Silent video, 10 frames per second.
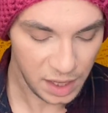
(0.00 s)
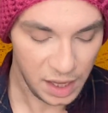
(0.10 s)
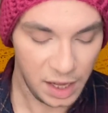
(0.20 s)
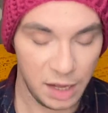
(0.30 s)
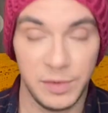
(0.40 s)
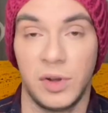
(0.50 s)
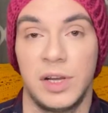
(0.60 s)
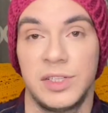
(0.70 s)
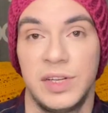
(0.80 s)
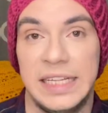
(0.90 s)
Um, you'll
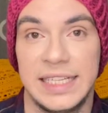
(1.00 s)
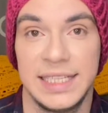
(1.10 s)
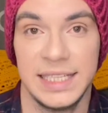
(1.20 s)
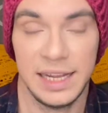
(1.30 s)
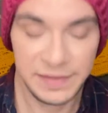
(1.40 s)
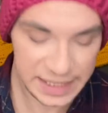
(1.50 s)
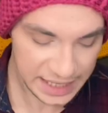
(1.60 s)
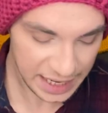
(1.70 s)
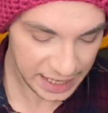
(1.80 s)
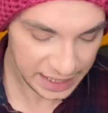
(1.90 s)
also need the safety
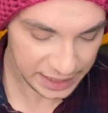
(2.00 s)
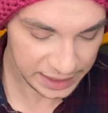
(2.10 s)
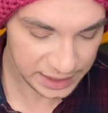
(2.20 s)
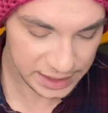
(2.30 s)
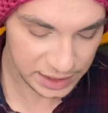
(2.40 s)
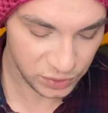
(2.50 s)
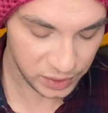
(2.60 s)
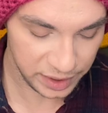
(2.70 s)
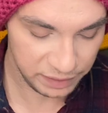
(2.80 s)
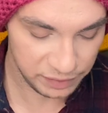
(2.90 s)
eyes, the
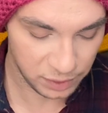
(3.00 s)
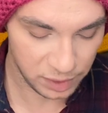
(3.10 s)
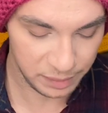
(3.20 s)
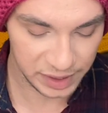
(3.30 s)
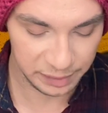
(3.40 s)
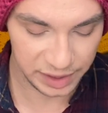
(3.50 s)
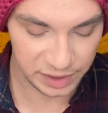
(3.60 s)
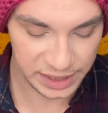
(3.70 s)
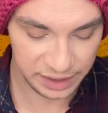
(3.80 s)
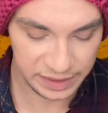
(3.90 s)
24 millimeter
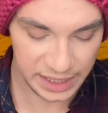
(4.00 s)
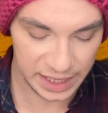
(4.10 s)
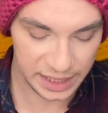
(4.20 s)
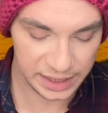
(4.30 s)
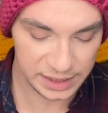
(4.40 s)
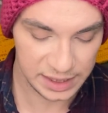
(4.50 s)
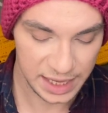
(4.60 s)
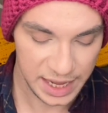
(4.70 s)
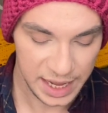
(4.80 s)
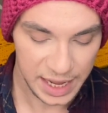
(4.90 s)
safety eyes,
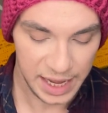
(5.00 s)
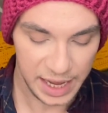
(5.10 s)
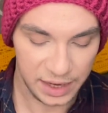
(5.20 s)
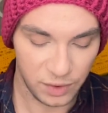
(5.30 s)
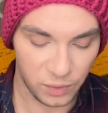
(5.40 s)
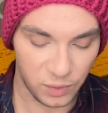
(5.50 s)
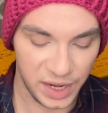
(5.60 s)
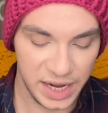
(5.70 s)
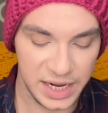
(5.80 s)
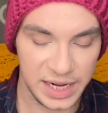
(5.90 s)
and
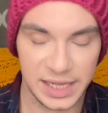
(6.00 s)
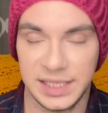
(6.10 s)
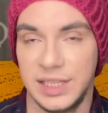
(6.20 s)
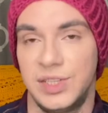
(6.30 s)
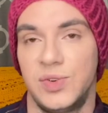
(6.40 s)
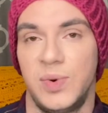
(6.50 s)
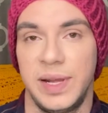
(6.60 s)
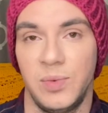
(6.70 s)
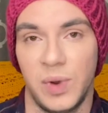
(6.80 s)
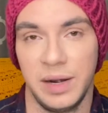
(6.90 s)
one, it says
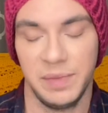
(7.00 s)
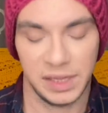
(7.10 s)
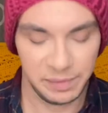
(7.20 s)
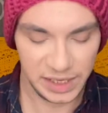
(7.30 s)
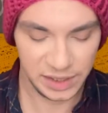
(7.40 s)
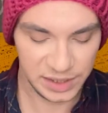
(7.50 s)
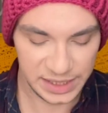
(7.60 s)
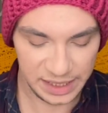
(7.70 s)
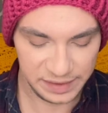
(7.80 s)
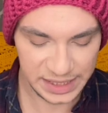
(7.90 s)
21 millimeter
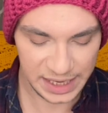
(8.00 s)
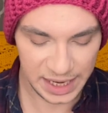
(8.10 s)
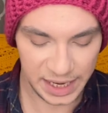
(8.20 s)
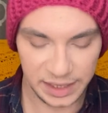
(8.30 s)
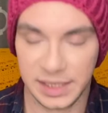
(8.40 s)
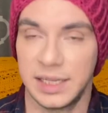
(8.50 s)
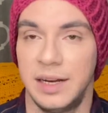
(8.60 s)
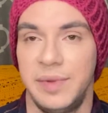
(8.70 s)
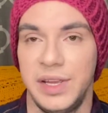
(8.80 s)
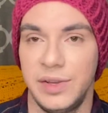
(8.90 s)
safety eye that's gonna
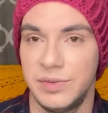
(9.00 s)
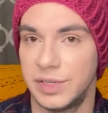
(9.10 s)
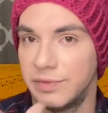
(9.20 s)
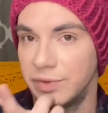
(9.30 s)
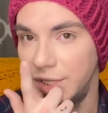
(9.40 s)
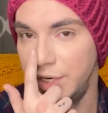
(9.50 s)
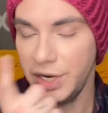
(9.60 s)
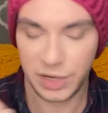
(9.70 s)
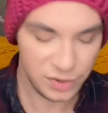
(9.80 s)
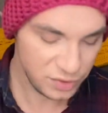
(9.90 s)
be used for the
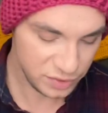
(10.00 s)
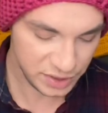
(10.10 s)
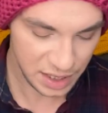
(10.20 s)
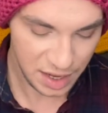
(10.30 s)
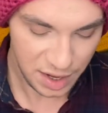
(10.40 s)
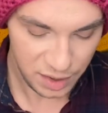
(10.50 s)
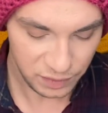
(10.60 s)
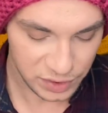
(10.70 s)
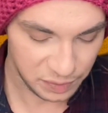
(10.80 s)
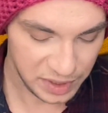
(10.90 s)
nose,
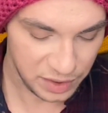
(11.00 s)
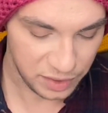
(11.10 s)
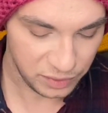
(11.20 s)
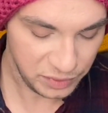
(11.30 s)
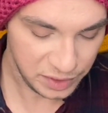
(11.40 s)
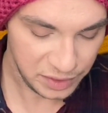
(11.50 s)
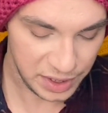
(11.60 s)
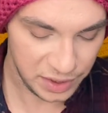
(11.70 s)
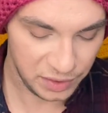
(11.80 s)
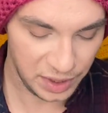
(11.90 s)
which will be real cute.